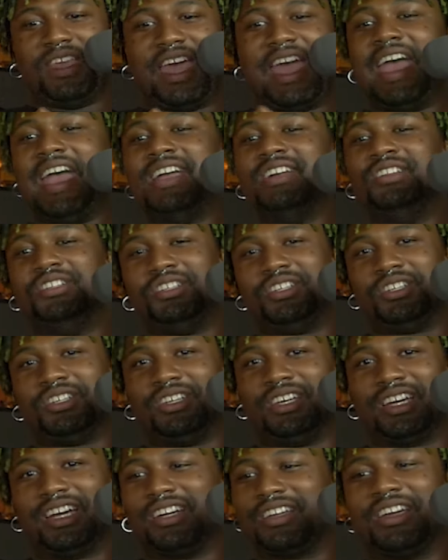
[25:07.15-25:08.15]
edge,
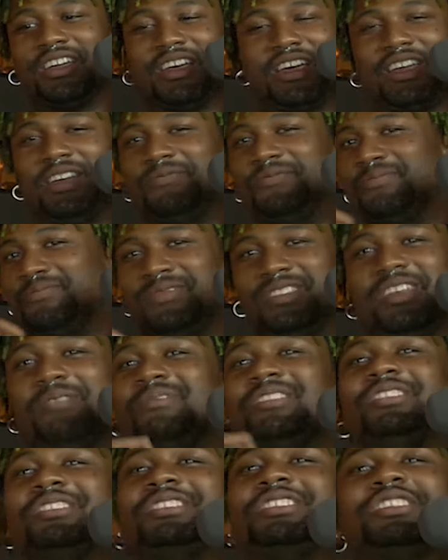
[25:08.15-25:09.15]

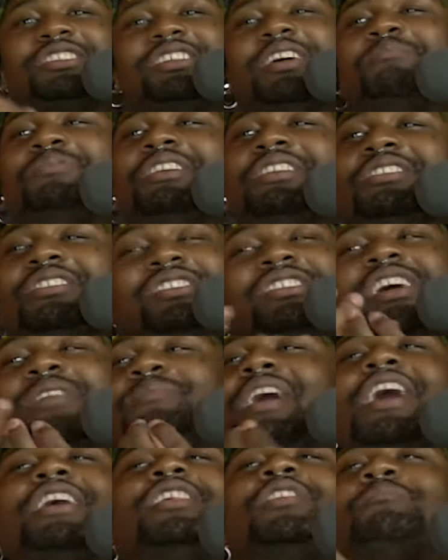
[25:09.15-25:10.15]
there's just some
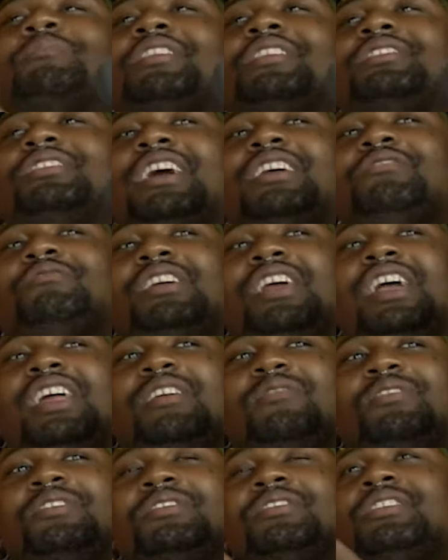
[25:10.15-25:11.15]
element that you can't
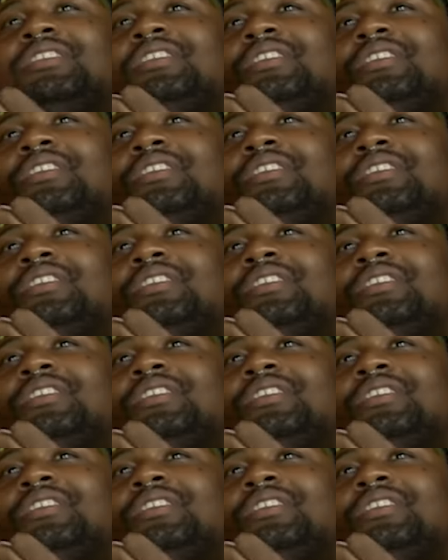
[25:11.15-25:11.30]
even